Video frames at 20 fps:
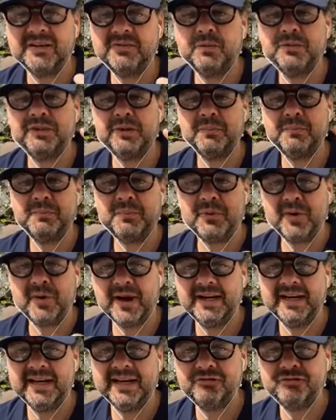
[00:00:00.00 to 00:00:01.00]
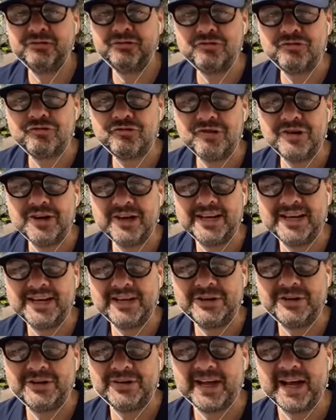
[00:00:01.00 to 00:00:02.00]
what the brain is really
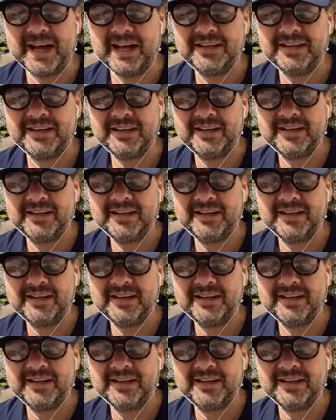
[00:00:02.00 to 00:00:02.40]
good at.